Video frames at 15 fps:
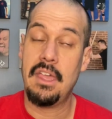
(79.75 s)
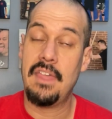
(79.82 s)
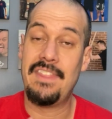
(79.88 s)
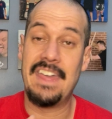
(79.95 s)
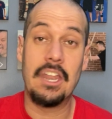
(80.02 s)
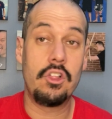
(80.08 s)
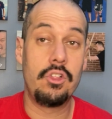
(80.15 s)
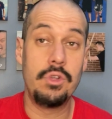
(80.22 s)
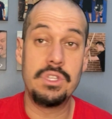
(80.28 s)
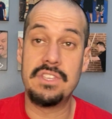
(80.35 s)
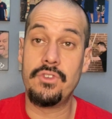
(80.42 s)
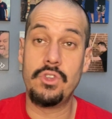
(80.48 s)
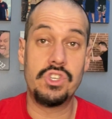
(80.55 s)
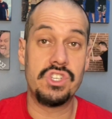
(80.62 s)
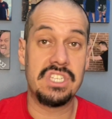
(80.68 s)
That includes if
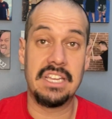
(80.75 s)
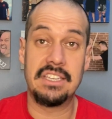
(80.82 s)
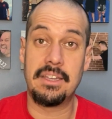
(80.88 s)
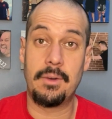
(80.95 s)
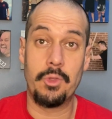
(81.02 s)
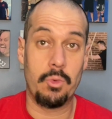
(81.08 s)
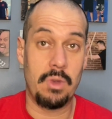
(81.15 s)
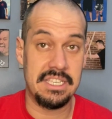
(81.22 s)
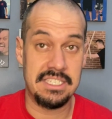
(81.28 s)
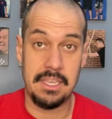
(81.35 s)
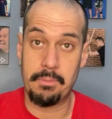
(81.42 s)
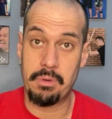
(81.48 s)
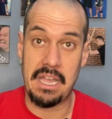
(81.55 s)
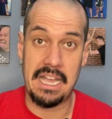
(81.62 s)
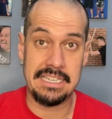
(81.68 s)
you just got done with wrestling
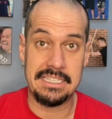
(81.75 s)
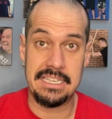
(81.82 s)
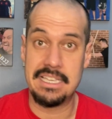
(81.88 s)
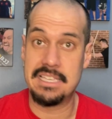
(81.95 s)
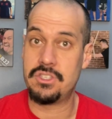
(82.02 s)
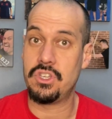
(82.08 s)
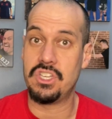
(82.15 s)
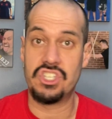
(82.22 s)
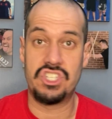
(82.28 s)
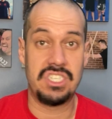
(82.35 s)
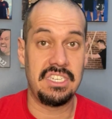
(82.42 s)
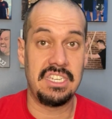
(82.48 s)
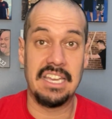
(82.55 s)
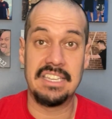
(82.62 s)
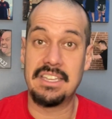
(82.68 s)
practice, you just
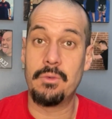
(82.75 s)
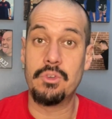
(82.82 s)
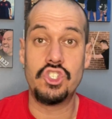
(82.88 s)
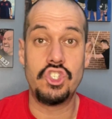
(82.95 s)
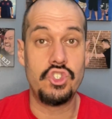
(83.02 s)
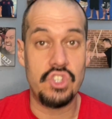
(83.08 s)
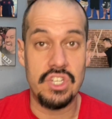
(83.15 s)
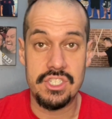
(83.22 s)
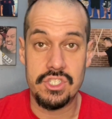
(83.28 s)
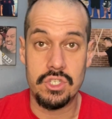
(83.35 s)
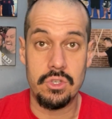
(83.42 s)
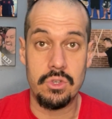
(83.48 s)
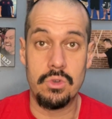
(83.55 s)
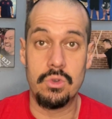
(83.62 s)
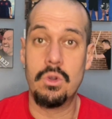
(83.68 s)
got done with
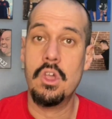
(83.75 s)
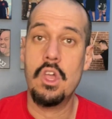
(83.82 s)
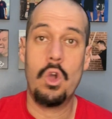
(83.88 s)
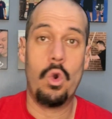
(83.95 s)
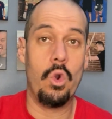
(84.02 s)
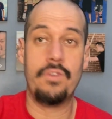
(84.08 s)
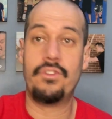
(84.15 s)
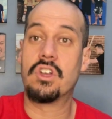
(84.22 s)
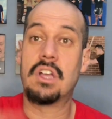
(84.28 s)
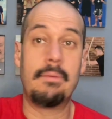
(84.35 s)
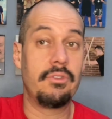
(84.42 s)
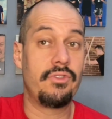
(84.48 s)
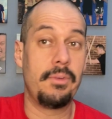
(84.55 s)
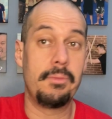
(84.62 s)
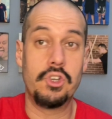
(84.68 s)
jiu-jitsu, or if you're
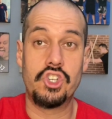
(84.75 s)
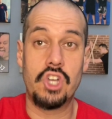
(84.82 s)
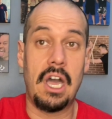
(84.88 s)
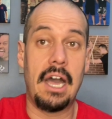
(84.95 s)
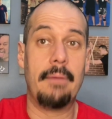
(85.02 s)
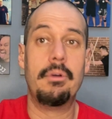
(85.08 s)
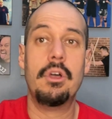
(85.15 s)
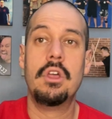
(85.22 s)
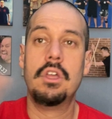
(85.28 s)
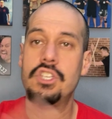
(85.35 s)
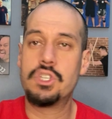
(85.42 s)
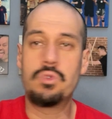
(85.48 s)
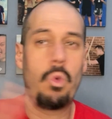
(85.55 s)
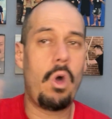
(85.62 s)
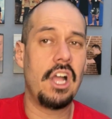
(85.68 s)
coming from your job.
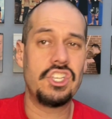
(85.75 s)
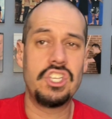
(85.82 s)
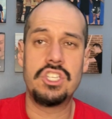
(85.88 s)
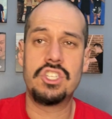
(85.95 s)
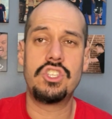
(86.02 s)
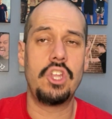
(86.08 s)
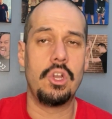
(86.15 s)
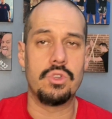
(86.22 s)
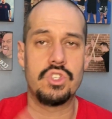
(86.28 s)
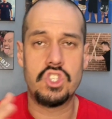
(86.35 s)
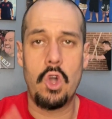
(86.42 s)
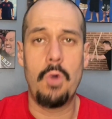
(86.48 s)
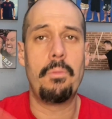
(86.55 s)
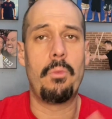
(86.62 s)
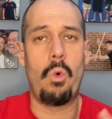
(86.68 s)
Just wash and,
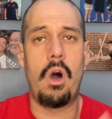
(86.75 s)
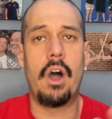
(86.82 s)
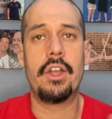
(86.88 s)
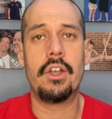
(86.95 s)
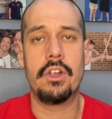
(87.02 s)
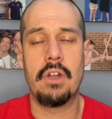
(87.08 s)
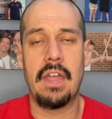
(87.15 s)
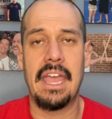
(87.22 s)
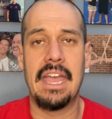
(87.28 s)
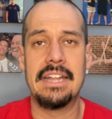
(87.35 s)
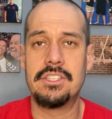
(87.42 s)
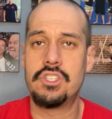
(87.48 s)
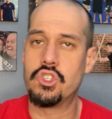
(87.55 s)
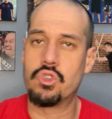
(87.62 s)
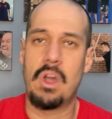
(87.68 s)
soap, water your
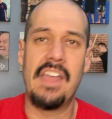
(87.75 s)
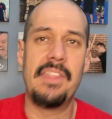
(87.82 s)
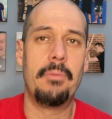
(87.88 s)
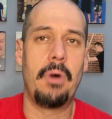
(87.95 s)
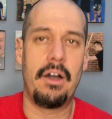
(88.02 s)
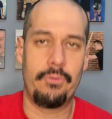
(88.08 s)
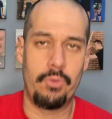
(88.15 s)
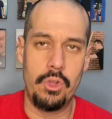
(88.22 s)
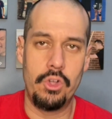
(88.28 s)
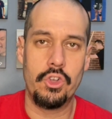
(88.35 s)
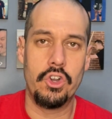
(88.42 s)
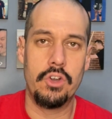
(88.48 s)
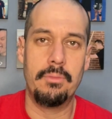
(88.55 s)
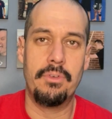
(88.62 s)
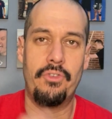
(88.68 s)
hands, dry them off real
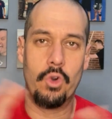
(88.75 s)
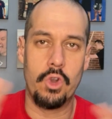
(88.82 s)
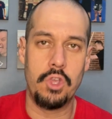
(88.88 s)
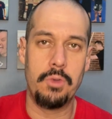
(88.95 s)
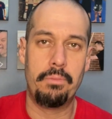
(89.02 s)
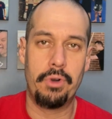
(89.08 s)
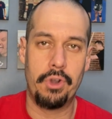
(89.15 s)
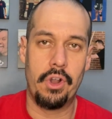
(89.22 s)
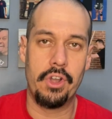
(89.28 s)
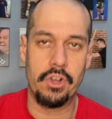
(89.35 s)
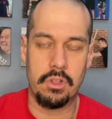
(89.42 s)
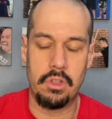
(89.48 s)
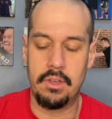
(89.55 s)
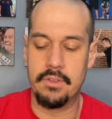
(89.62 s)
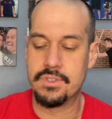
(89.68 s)
good before you put on your
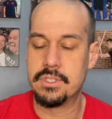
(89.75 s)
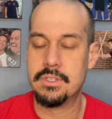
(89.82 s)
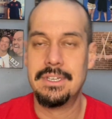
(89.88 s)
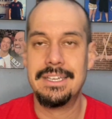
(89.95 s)
gloves.